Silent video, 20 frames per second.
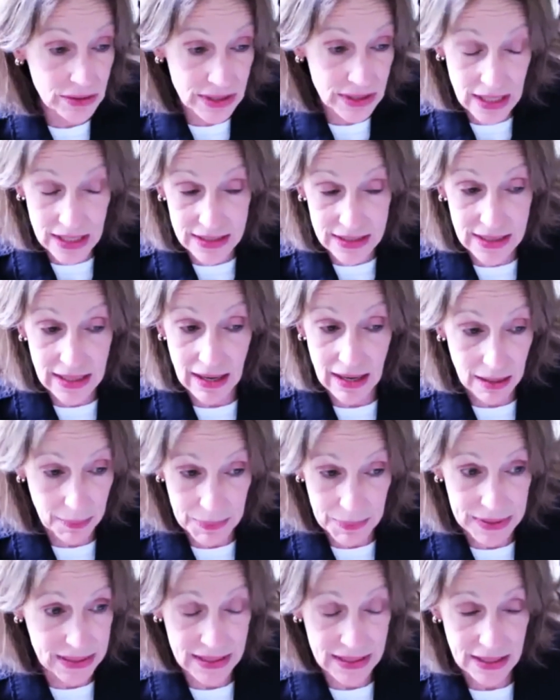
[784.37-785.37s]
says the
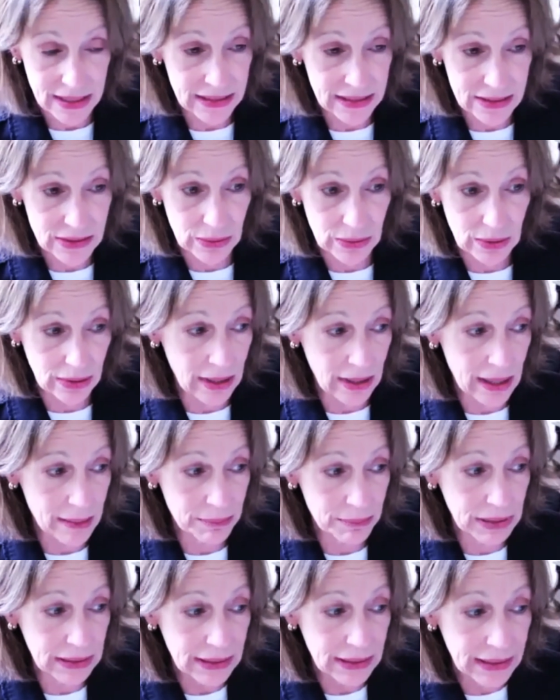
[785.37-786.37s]
opposite or I'm
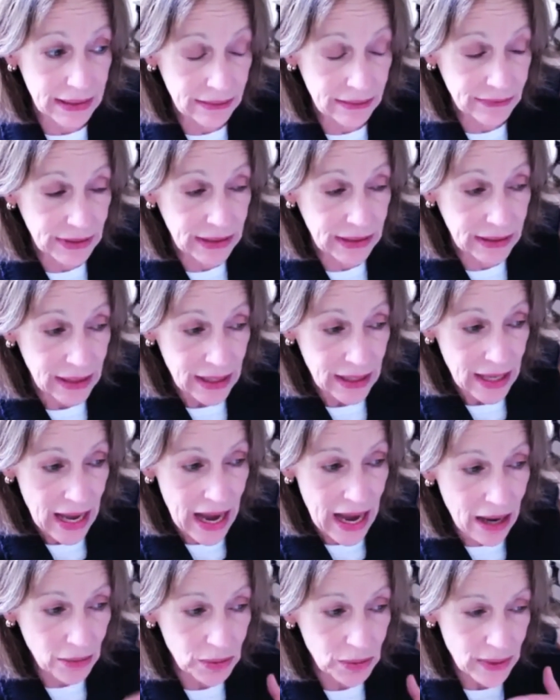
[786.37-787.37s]
believing
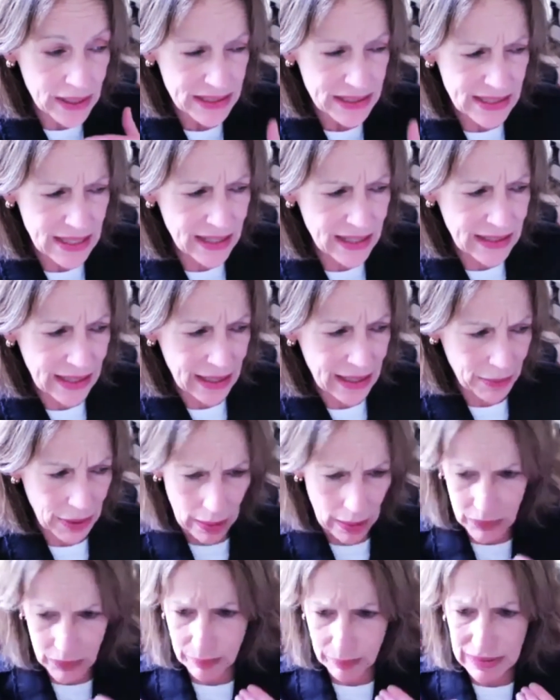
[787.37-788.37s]
how do I say that? I, I
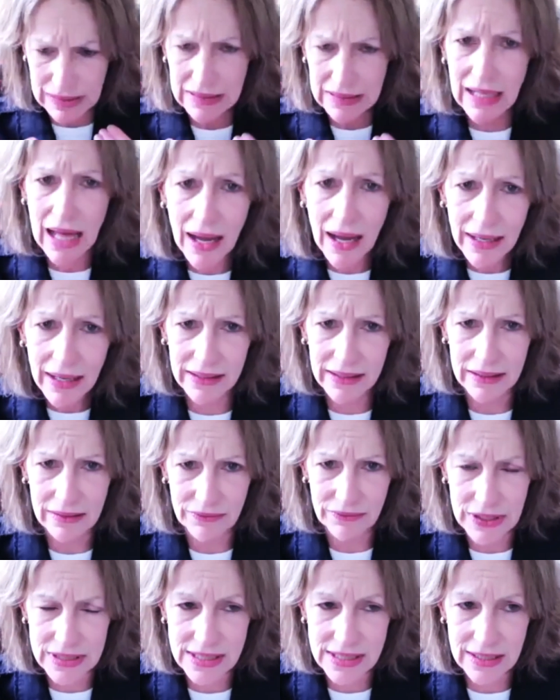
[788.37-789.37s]
would be lying
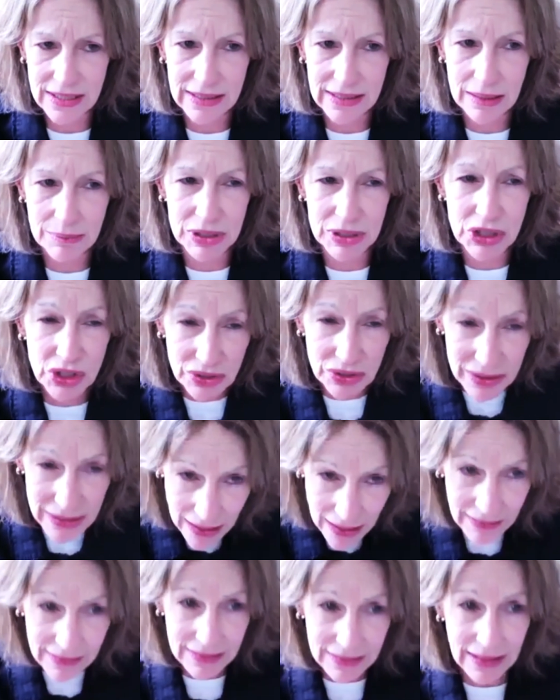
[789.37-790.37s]
if I said that, but you're
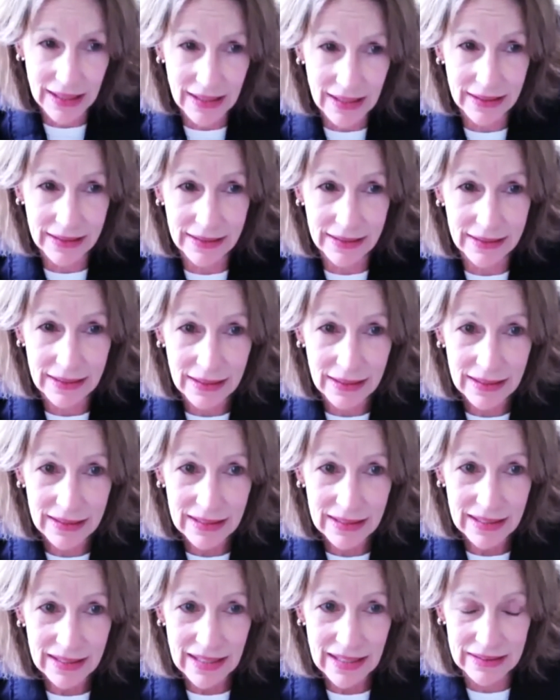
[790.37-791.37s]
not lying."
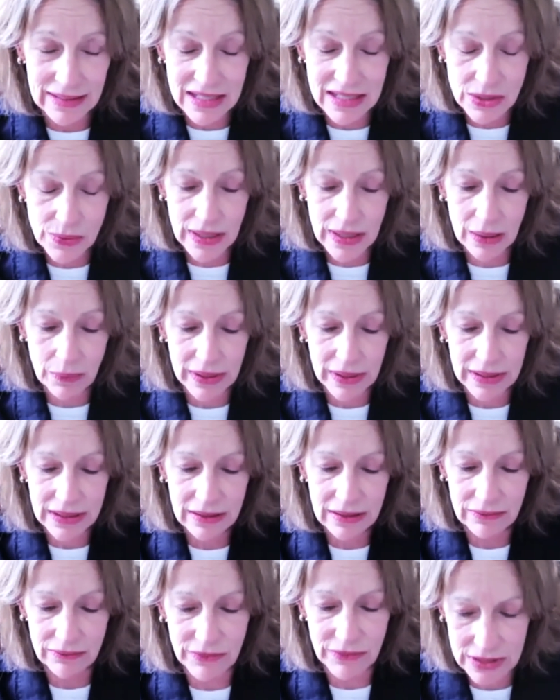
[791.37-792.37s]
And that's what I want to
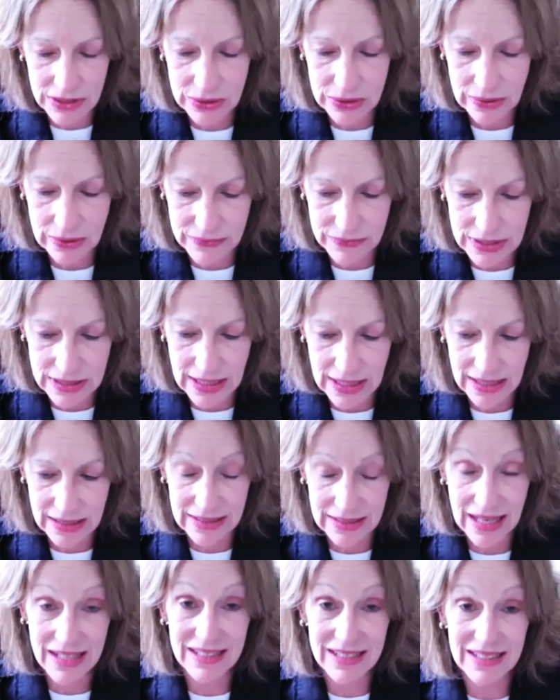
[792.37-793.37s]
convince you of today.
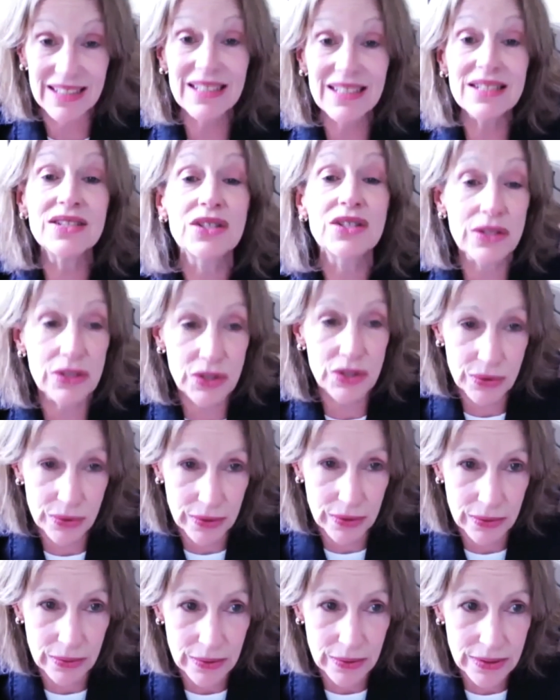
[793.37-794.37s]
That is the
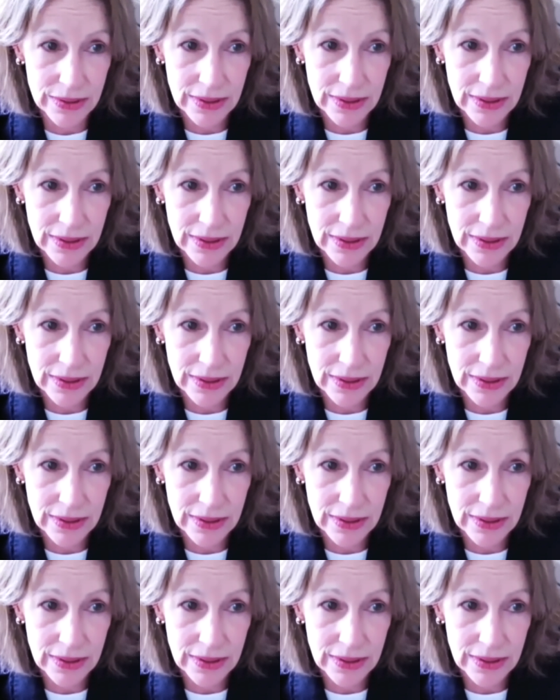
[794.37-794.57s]
truth.